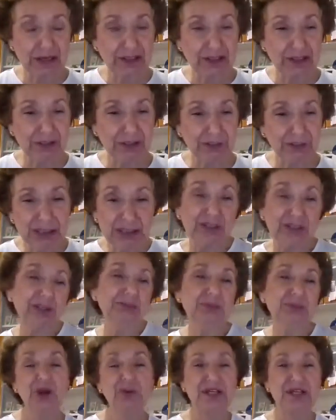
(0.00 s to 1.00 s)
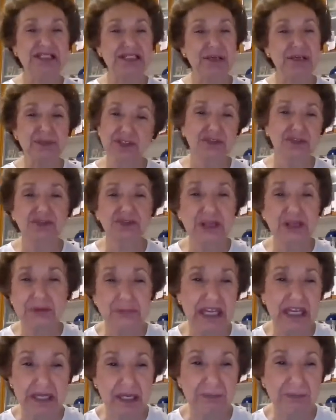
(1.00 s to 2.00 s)
And the good part was I was free to make
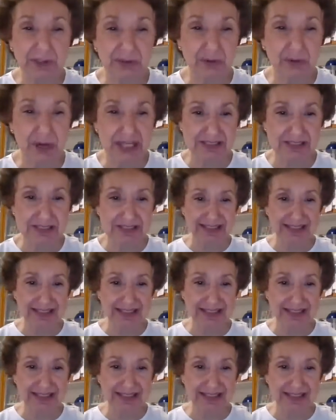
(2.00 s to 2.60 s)
up the rest.